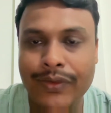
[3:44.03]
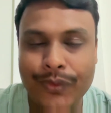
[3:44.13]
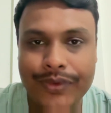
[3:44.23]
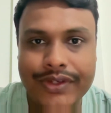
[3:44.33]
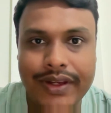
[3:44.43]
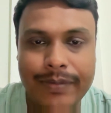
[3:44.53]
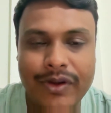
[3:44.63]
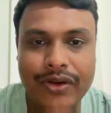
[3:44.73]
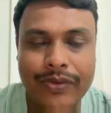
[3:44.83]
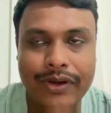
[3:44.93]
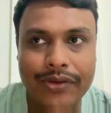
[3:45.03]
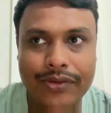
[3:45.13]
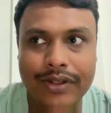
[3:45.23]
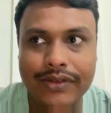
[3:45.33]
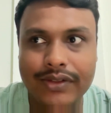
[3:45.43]
which are repetitive into
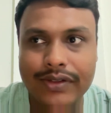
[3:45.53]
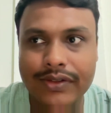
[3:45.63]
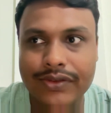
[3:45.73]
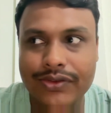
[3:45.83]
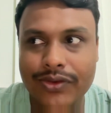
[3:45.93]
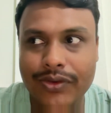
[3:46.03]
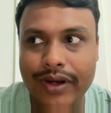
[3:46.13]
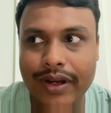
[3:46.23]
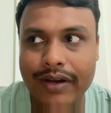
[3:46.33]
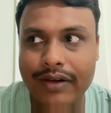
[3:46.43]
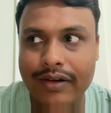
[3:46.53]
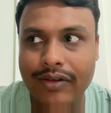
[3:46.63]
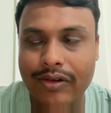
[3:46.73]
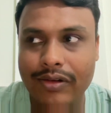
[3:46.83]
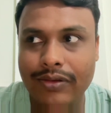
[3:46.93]
the session store and
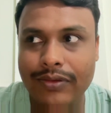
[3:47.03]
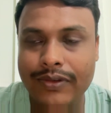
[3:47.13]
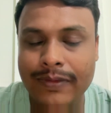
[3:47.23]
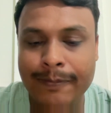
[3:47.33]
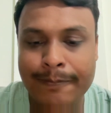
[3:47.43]
all those.